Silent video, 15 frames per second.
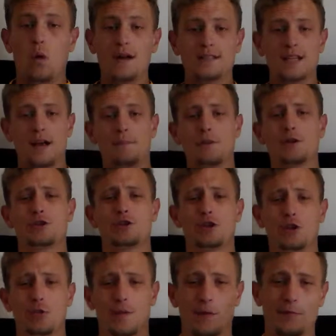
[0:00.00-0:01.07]
What's up
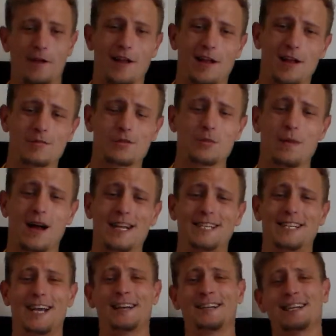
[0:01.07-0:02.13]
YouTube and welcome to my
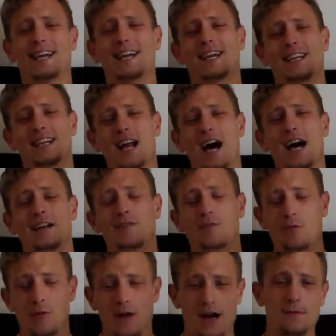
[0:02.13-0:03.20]
channel Ignite
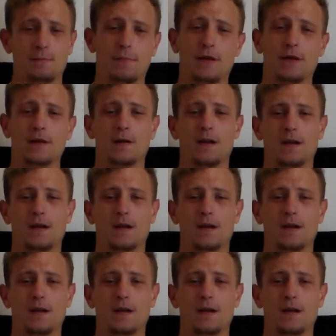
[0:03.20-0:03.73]
Rugby.